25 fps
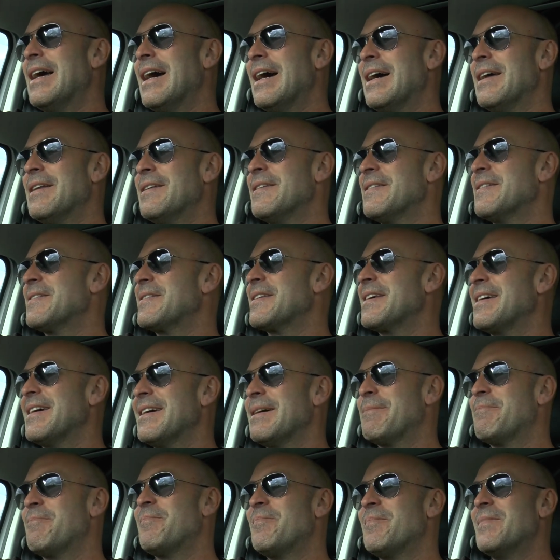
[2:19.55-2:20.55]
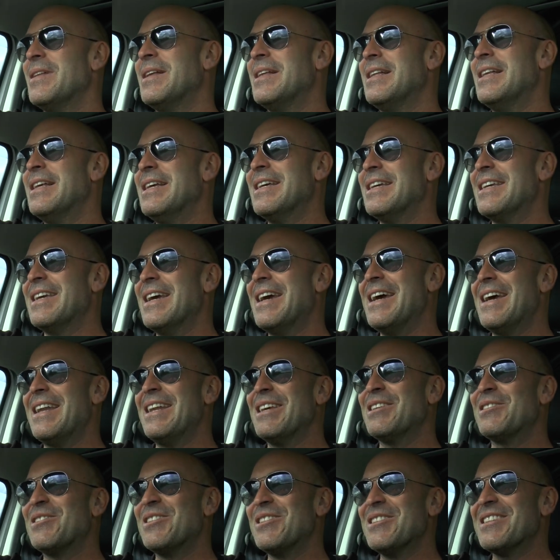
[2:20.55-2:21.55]
And yeah,
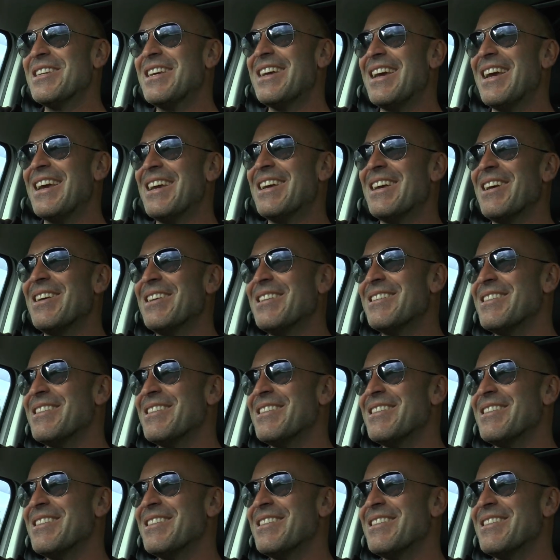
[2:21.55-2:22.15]
this is it.